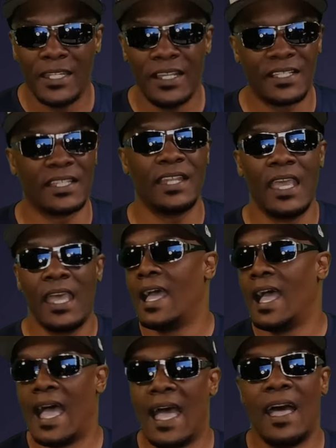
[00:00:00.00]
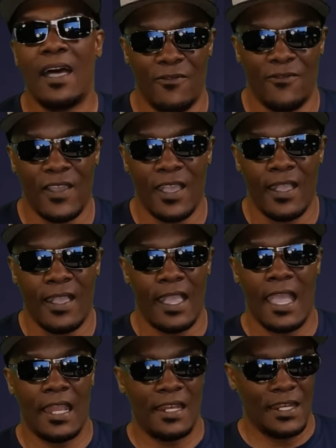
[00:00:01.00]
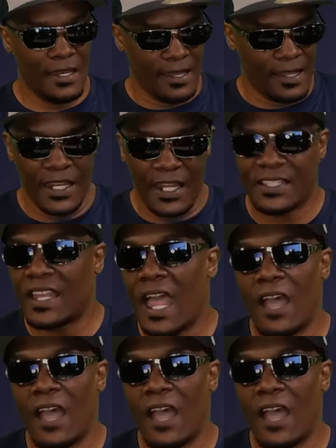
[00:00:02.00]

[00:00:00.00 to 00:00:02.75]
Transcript: He doesn't have and he doesn't